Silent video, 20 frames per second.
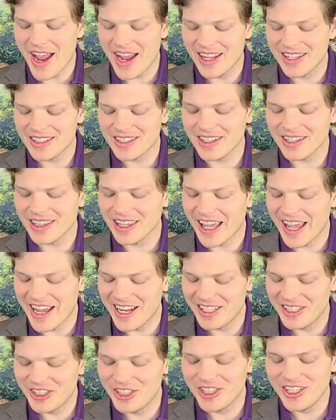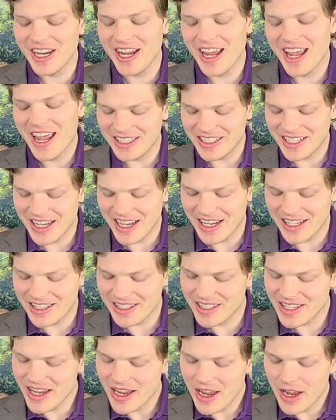Man's Ledge, and he
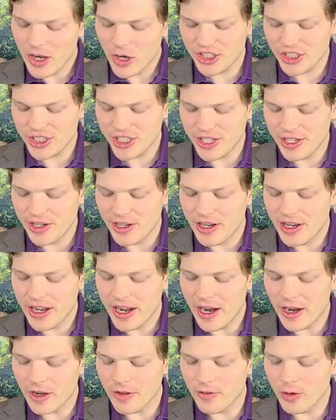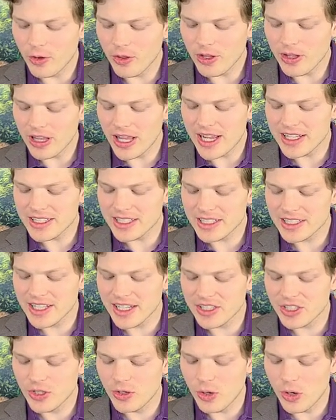says, question, out of all the classic
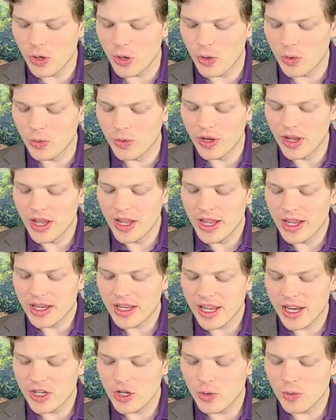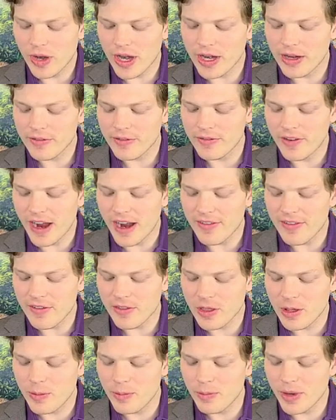sets you own, can you rank 5
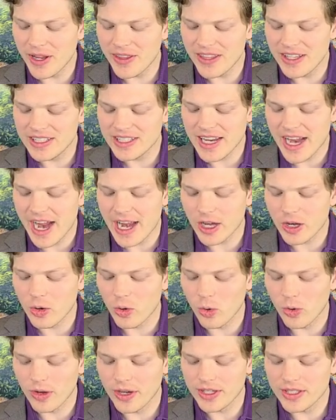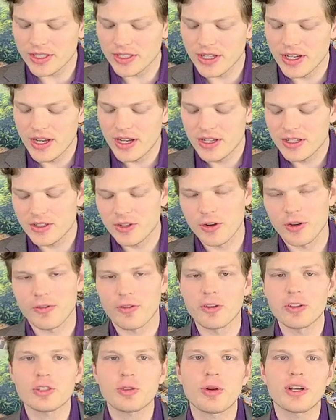of them by these categories? So
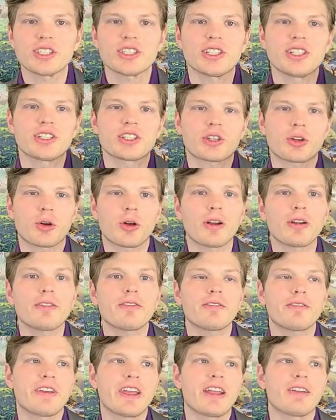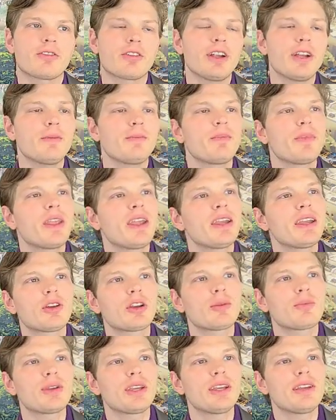your first question is current favorite, probably
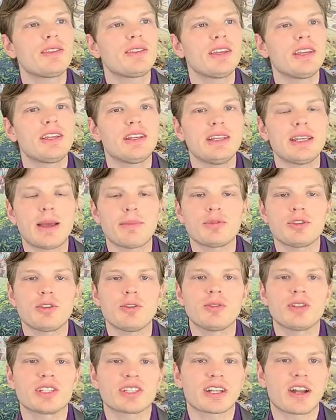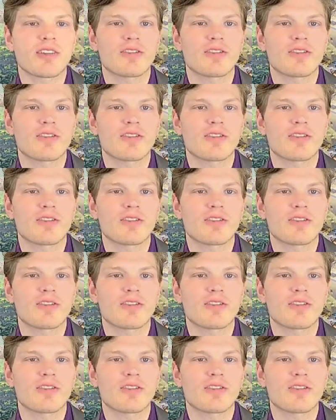gonna be the Neptune